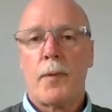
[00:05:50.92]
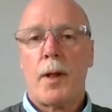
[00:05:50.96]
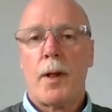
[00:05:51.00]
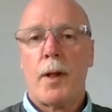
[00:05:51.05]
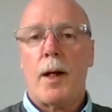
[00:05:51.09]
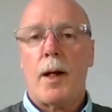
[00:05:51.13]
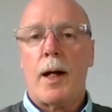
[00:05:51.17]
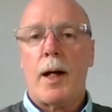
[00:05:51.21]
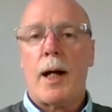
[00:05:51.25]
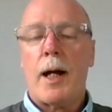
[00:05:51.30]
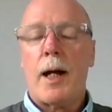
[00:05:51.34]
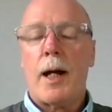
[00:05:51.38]

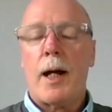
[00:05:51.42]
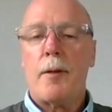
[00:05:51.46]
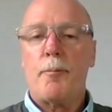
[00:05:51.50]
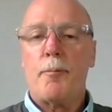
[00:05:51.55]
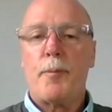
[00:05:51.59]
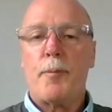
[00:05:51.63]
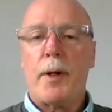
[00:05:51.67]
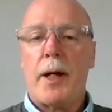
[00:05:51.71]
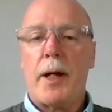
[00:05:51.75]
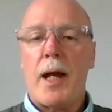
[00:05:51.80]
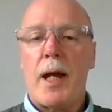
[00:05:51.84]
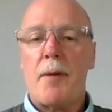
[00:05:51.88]

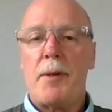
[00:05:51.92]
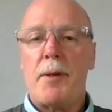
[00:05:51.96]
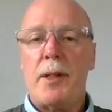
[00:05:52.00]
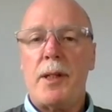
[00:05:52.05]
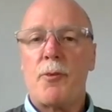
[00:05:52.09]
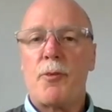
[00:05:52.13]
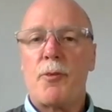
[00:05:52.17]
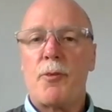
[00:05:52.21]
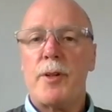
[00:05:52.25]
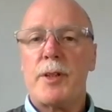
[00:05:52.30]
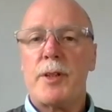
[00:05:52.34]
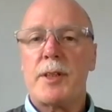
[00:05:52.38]
By having
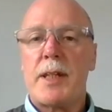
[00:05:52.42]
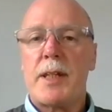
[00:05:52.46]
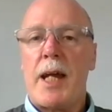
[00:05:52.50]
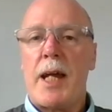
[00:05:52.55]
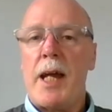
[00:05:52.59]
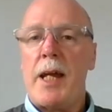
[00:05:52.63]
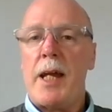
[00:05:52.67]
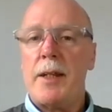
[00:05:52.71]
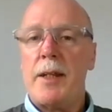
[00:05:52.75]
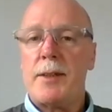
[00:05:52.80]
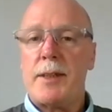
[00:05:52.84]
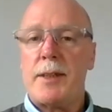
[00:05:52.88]
different
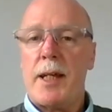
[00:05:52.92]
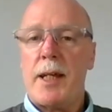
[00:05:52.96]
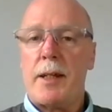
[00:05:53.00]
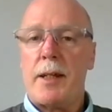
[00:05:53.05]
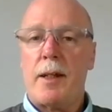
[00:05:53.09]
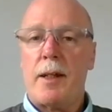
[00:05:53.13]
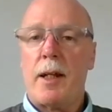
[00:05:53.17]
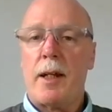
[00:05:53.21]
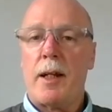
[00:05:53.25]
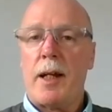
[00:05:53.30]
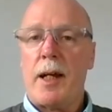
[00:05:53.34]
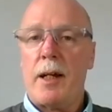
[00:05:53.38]
standards, that
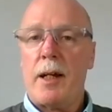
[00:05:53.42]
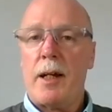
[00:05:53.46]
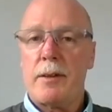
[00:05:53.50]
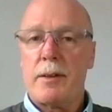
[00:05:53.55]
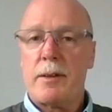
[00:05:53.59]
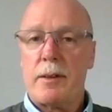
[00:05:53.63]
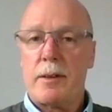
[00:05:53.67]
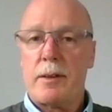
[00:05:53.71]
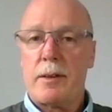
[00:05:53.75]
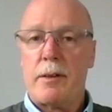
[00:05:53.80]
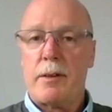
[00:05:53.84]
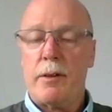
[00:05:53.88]

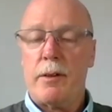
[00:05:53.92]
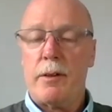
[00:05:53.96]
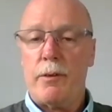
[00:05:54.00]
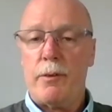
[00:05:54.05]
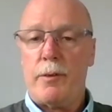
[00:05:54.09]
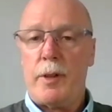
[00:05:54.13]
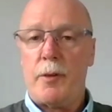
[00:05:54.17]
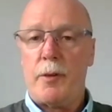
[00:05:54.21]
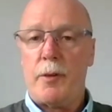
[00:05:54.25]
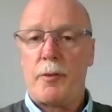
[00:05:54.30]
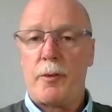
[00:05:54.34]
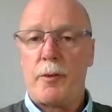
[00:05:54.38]
allows us to
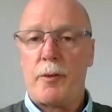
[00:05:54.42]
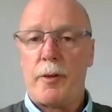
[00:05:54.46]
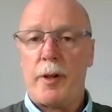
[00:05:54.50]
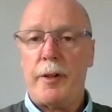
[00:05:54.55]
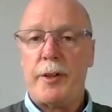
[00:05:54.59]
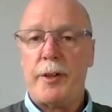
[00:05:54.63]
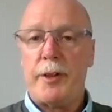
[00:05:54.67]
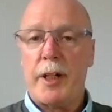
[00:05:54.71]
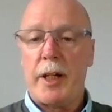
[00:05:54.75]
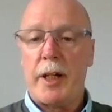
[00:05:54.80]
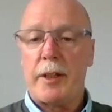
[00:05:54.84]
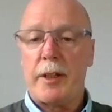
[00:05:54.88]

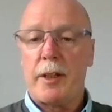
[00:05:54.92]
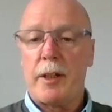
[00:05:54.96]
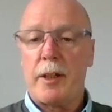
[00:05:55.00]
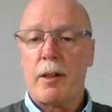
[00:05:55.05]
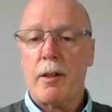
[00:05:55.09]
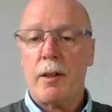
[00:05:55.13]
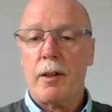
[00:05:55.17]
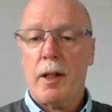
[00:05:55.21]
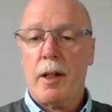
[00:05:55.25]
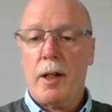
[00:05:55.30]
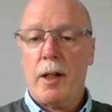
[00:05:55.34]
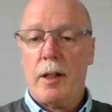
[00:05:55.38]
differentiate
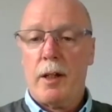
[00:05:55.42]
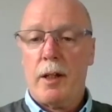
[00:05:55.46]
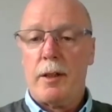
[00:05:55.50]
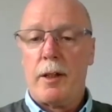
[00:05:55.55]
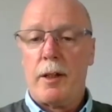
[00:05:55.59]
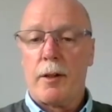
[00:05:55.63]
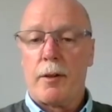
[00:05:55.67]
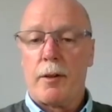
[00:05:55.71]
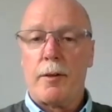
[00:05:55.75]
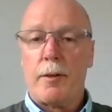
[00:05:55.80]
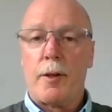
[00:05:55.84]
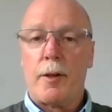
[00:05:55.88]

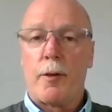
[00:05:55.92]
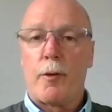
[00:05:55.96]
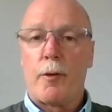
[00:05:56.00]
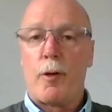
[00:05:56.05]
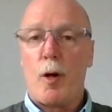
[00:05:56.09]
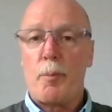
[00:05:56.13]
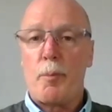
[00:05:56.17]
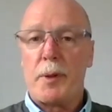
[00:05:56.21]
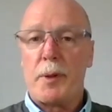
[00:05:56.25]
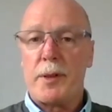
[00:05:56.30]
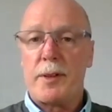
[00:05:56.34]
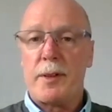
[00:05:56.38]
the
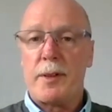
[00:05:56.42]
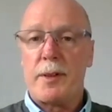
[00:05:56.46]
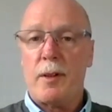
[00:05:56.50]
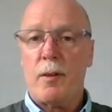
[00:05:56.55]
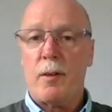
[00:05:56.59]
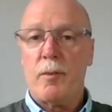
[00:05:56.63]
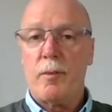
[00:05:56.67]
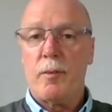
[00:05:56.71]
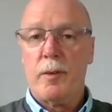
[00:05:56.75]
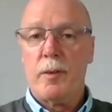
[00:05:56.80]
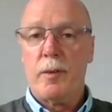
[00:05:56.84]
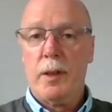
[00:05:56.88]
crop
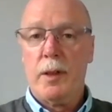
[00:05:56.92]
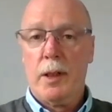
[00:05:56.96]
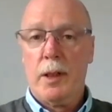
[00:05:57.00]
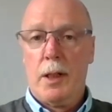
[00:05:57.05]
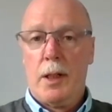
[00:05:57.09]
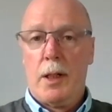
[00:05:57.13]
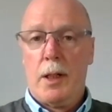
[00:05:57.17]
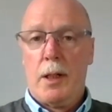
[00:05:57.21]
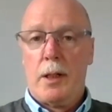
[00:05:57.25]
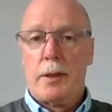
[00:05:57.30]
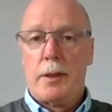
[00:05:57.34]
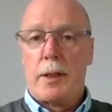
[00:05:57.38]
itself.
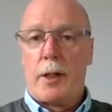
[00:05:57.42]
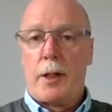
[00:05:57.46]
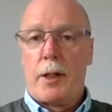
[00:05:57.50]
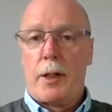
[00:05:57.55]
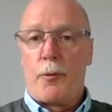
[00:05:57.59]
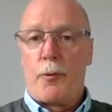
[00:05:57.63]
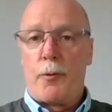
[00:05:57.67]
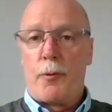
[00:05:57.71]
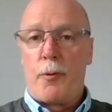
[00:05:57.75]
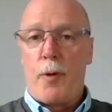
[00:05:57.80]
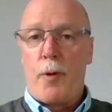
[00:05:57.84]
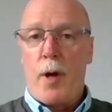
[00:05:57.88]
So
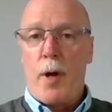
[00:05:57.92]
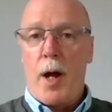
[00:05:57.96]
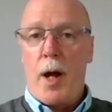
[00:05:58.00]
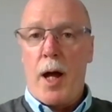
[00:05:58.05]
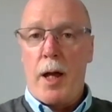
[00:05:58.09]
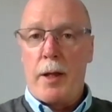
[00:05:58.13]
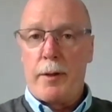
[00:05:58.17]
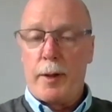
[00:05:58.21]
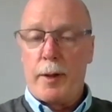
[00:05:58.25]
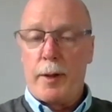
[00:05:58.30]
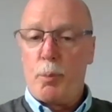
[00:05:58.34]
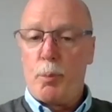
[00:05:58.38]
rather
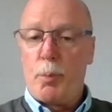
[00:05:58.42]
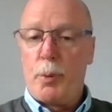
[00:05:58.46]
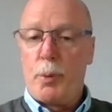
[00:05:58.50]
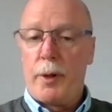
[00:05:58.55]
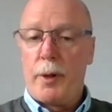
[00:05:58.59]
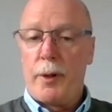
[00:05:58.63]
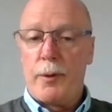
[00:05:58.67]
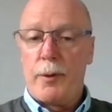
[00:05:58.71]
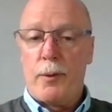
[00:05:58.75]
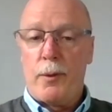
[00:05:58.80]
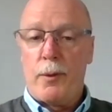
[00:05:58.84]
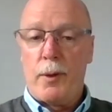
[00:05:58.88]
than put it
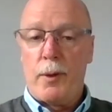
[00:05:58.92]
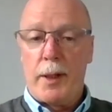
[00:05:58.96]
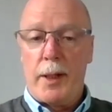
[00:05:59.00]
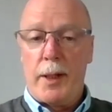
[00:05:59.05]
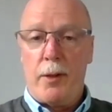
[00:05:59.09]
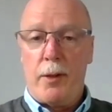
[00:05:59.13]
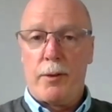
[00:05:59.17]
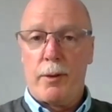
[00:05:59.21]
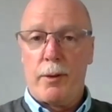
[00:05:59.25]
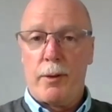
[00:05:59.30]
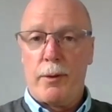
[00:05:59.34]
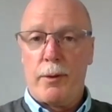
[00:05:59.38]
all
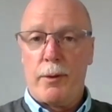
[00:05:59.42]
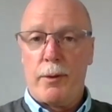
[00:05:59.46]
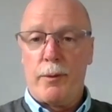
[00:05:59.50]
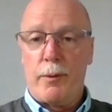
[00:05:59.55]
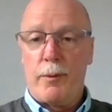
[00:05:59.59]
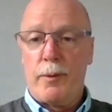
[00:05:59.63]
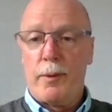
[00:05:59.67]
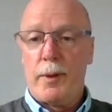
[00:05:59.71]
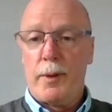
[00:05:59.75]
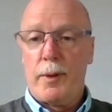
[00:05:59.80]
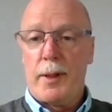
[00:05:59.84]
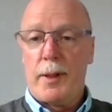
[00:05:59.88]
into
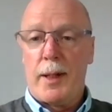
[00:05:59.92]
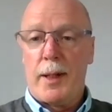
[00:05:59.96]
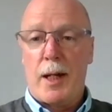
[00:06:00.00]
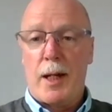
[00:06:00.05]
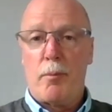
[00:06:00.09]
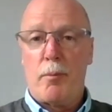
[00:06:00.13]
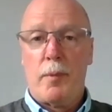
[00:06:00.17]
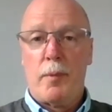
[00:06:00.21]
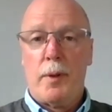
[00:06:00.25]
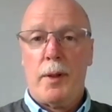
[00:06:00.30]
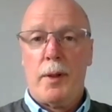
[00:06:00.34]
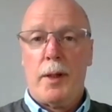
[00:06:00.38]

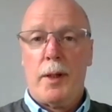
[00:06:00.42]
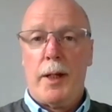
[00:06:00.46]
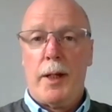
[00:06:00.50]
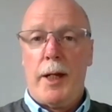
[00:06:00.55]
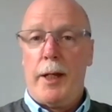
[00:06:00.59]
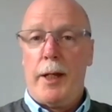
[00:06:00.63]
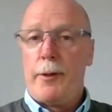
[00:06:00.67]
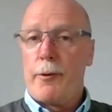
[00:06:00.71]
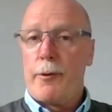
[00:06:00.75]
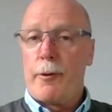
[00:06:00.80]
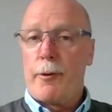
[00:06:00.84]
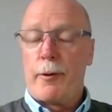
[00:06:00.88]

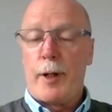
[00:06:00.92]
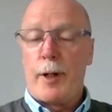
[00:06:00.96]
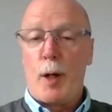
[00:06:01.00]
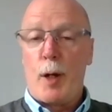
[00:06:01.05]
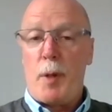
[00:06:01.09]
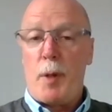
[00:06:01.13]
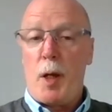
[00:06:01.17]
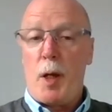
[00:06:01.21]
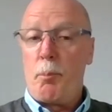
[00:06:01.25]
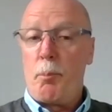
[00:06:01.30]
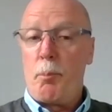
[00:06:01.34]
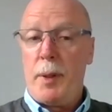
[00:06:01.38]
a great
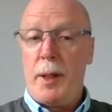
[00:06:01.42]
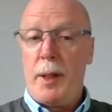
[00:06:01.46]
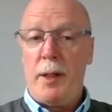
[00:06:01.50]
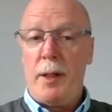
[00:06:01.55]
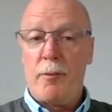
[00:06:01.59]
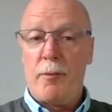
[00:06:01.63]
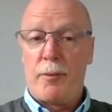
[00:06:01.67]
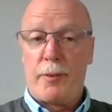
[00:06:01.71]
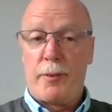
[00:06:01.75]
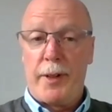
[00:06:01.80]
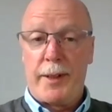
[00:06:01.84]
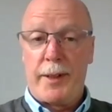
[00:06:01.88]
big
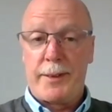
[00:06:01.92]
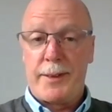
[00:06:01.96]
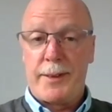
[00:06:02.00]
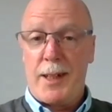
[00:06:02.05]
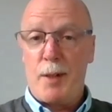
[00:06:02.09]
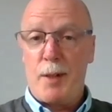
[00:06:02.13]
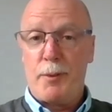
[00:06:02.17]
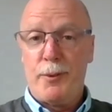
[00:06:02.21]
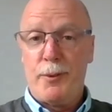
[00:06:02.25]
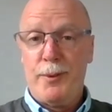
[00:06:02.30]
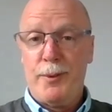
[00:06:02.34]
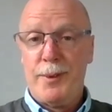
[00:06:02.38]
bin, for
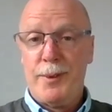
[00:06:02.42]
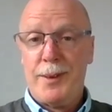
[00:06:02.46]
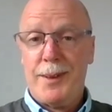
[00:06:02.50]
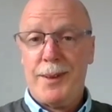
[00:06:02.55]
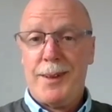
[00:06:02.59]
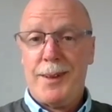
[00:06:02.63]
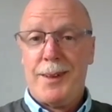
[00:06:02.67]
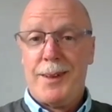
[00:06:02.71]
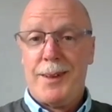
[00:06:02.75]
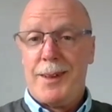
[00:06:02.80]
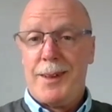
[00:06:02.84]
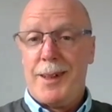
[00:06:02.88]
example,
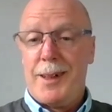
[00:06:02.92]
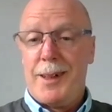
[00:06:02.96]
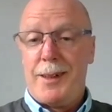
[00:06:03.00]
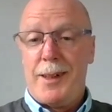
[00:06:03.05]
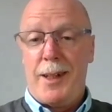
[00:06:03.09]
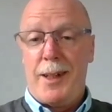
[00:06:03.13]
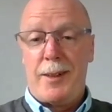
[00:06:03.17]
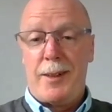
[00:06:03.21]
and then